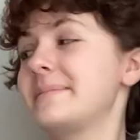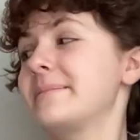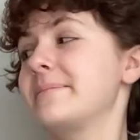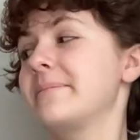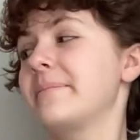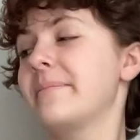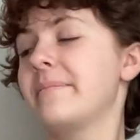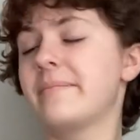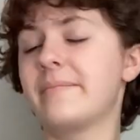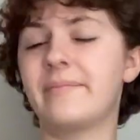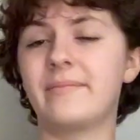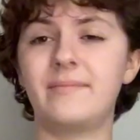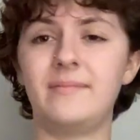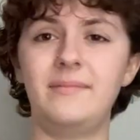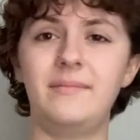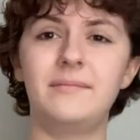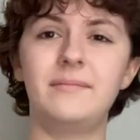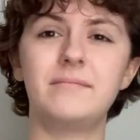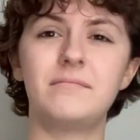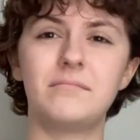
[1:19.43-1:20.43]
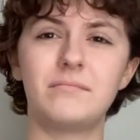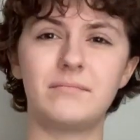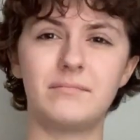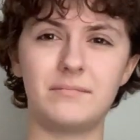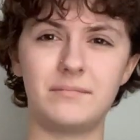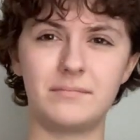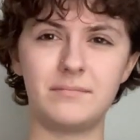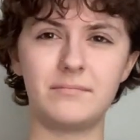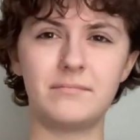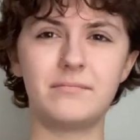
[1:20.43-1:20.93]

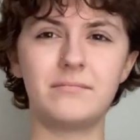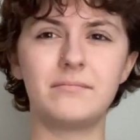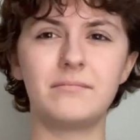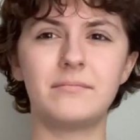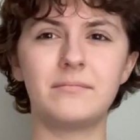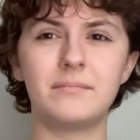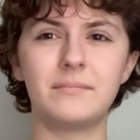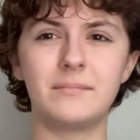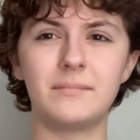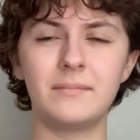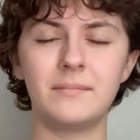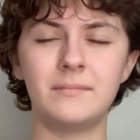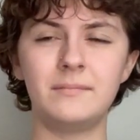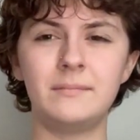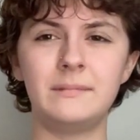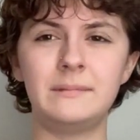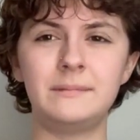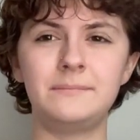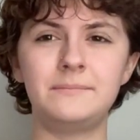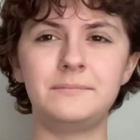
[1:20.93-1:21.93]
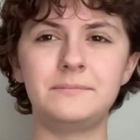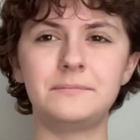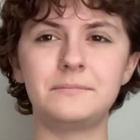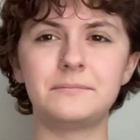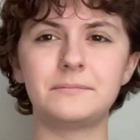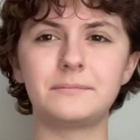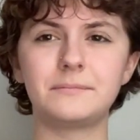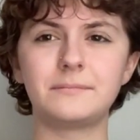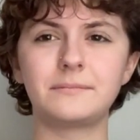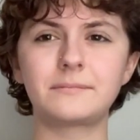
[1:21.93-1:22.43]

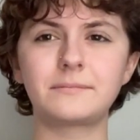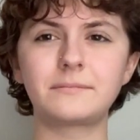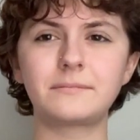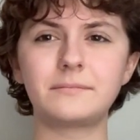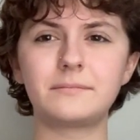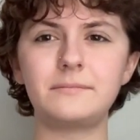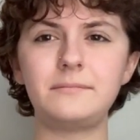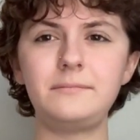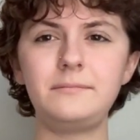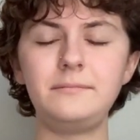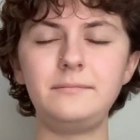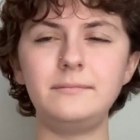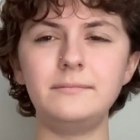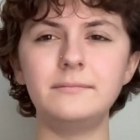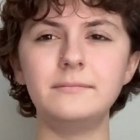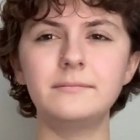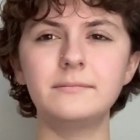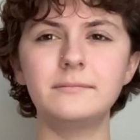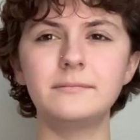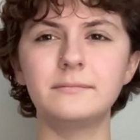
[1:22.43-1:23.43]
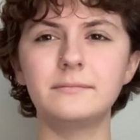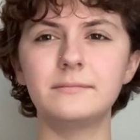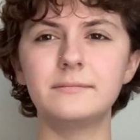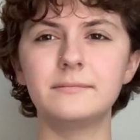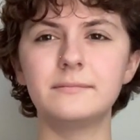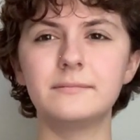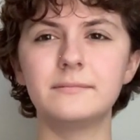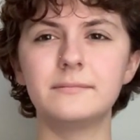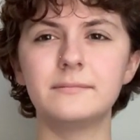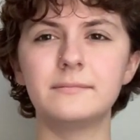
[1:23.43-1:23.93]

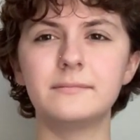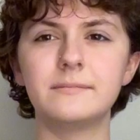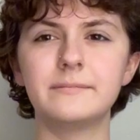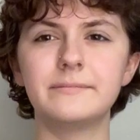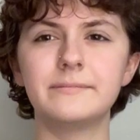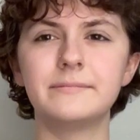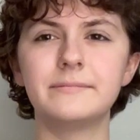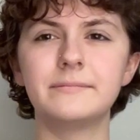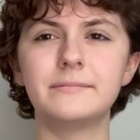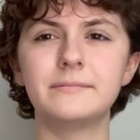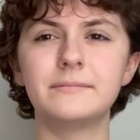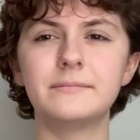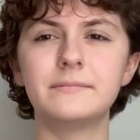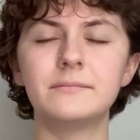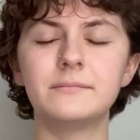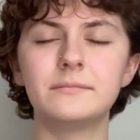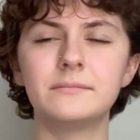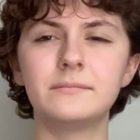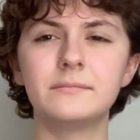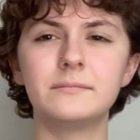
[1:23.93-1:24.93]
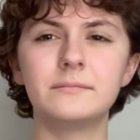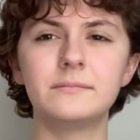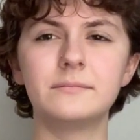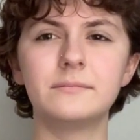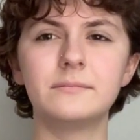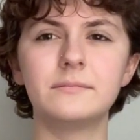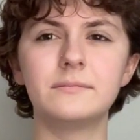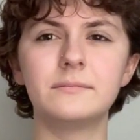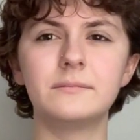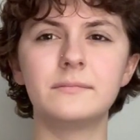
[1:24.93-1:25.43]

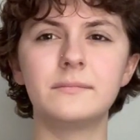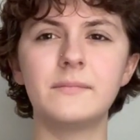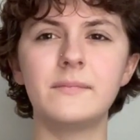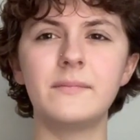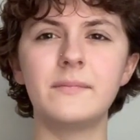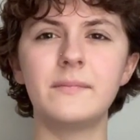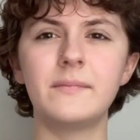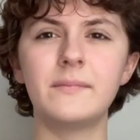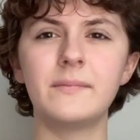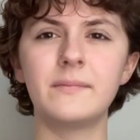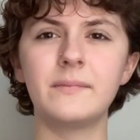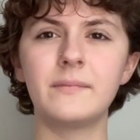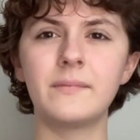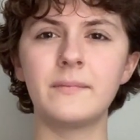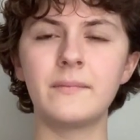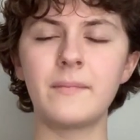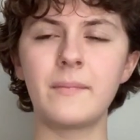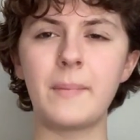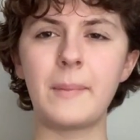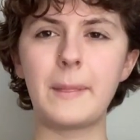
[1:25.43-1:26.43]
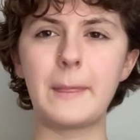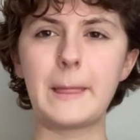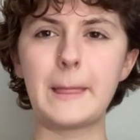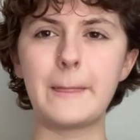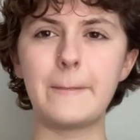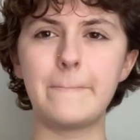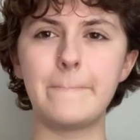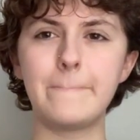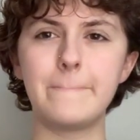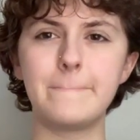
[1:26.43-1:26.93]

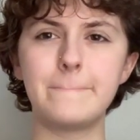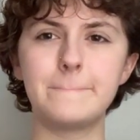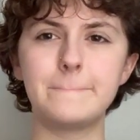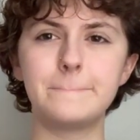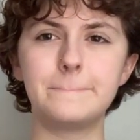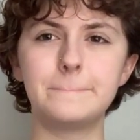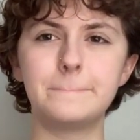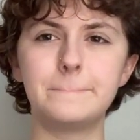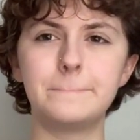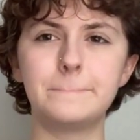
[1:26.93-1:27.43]
The person shown says nothing.